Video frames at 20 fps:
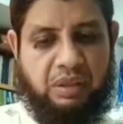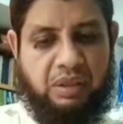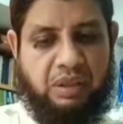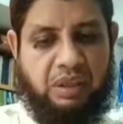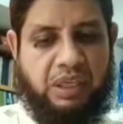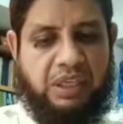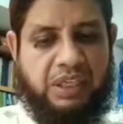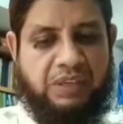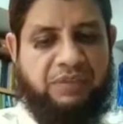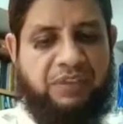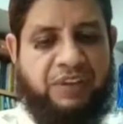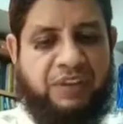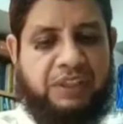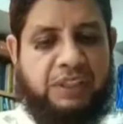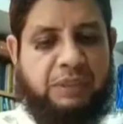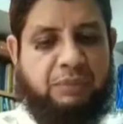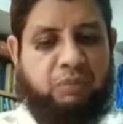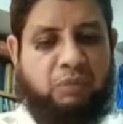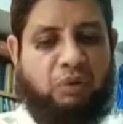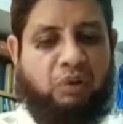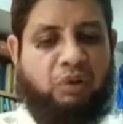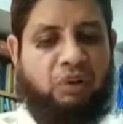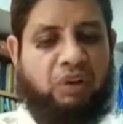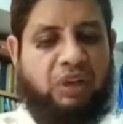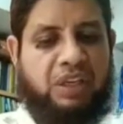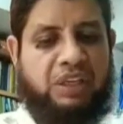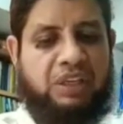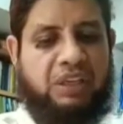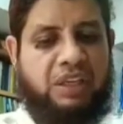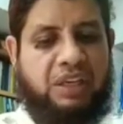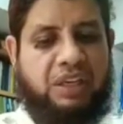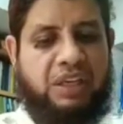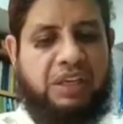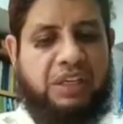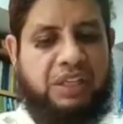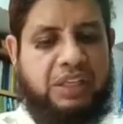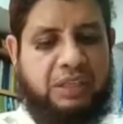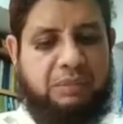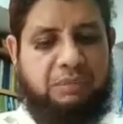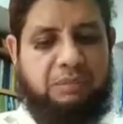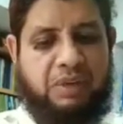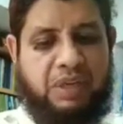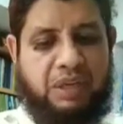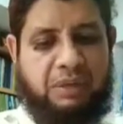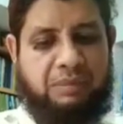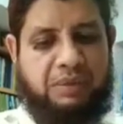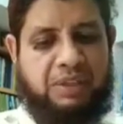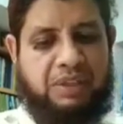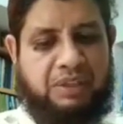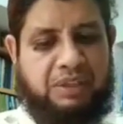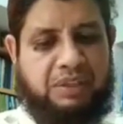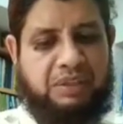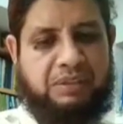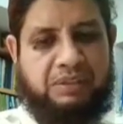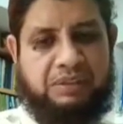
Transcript: An effective online learning environment